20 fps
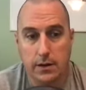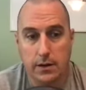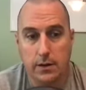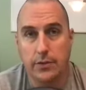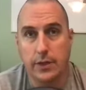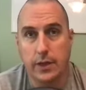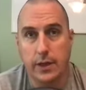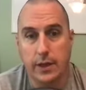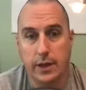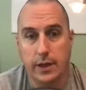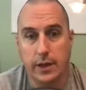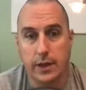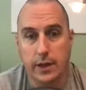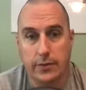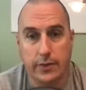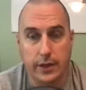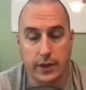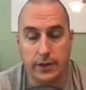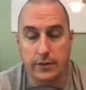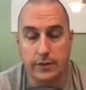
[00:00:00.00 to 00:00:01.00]

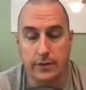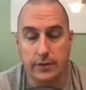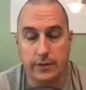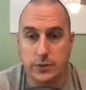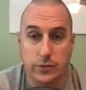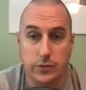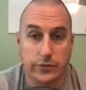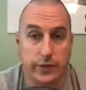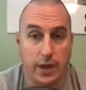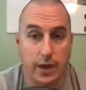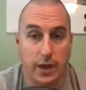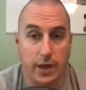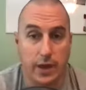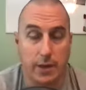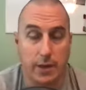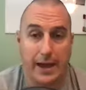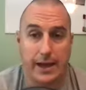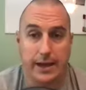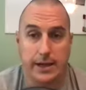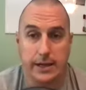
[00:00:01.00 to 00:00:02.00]
the individuals
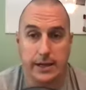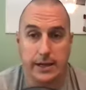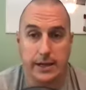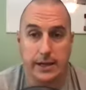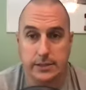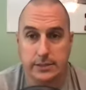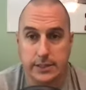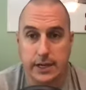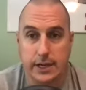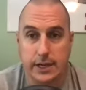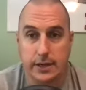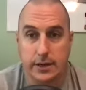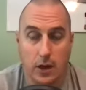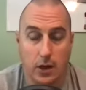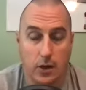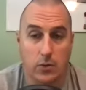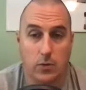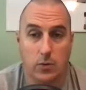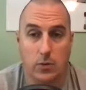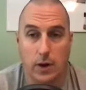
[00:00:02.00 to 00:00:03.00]
come back and
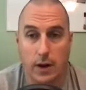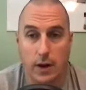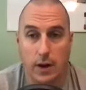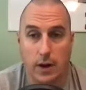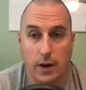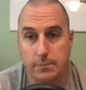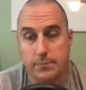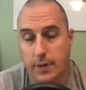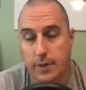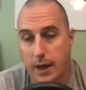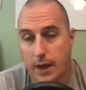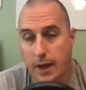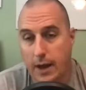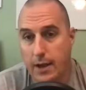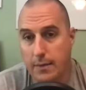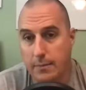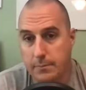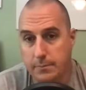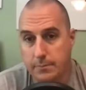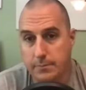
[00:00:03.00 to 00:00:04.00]
said, "Oh,
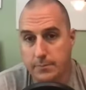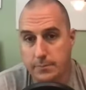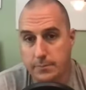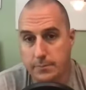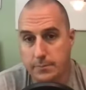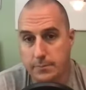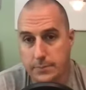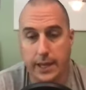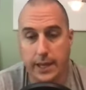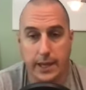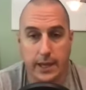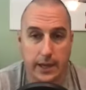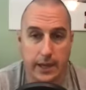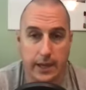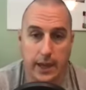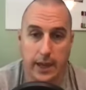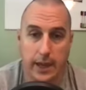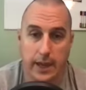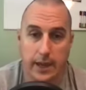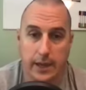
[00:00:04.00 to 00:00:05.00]
I'm
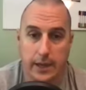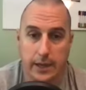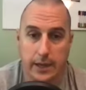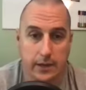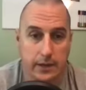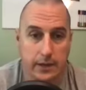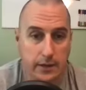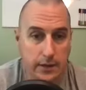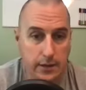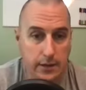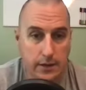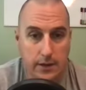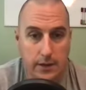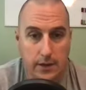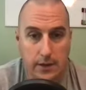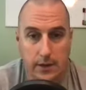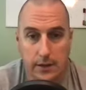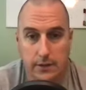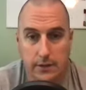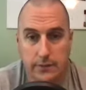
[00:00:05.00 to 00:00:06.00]
taking a
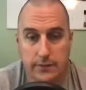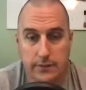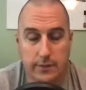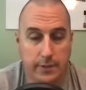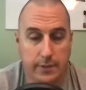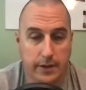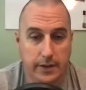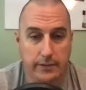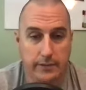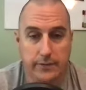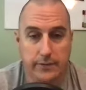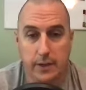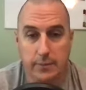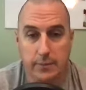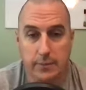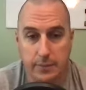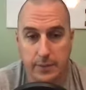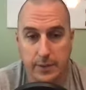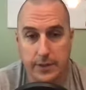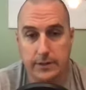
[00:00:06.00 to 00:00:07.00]
CBD
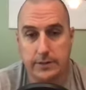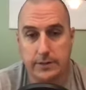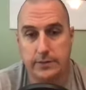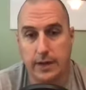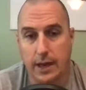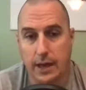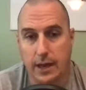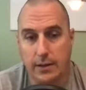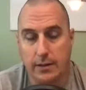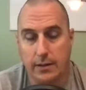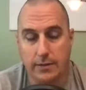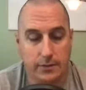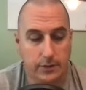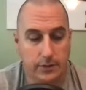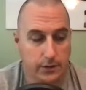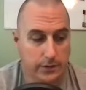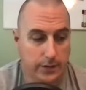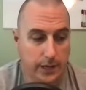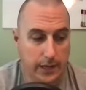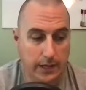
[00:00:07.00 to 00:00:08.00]
supplement,
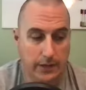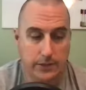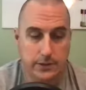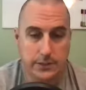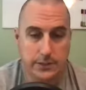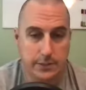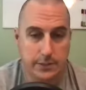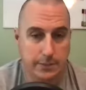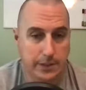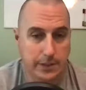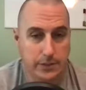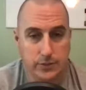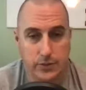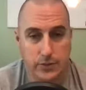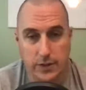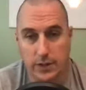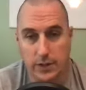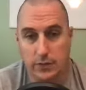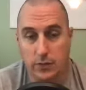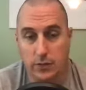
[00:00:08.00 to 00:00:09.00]
I take CBD
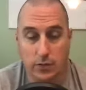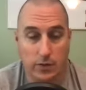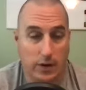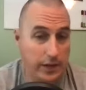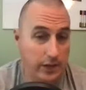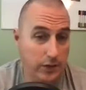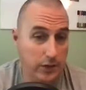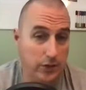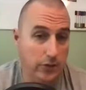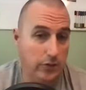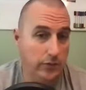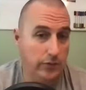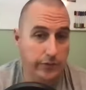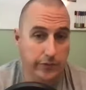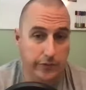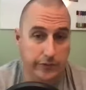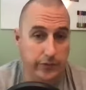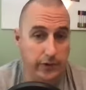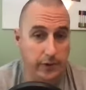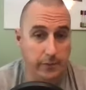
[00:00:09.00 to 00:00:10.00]
drinks, or I use
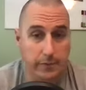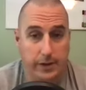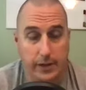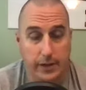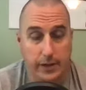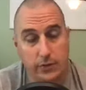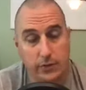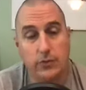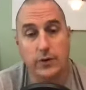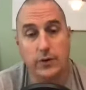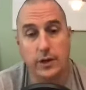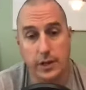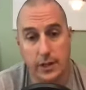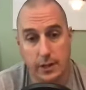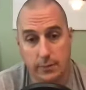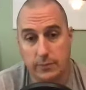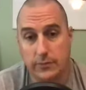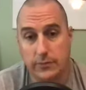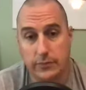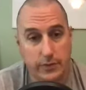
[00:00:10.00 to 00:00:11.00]
the CBD
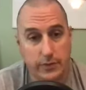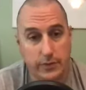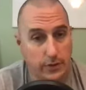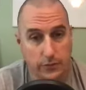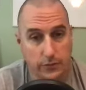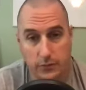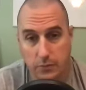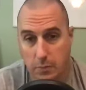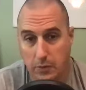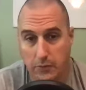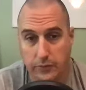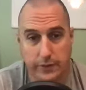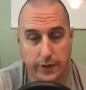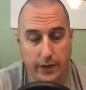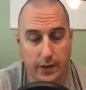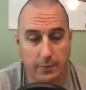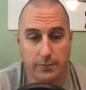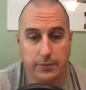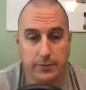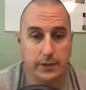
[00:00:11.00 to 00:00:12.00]
creams that are supposed to
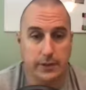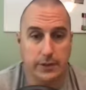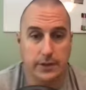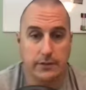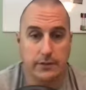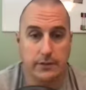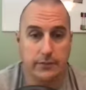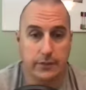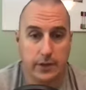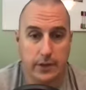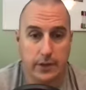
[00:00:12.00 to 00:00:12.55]
help relieve